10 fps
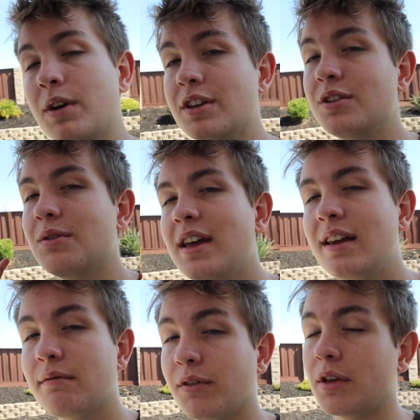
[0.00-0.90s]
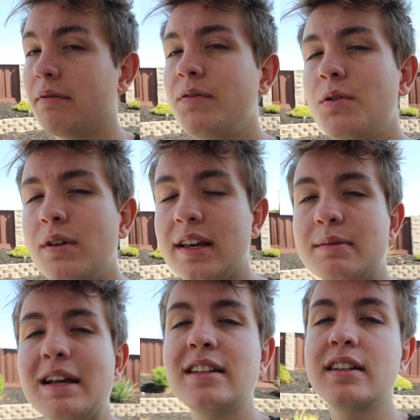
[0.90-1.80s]
What you do then for the food is
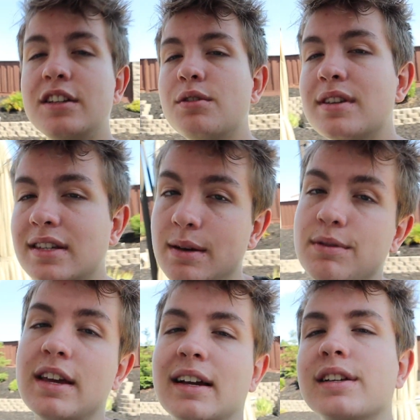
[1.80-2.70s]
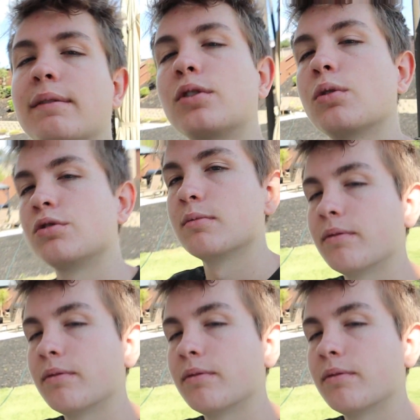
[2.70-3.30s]
basically do the same thing as I've told you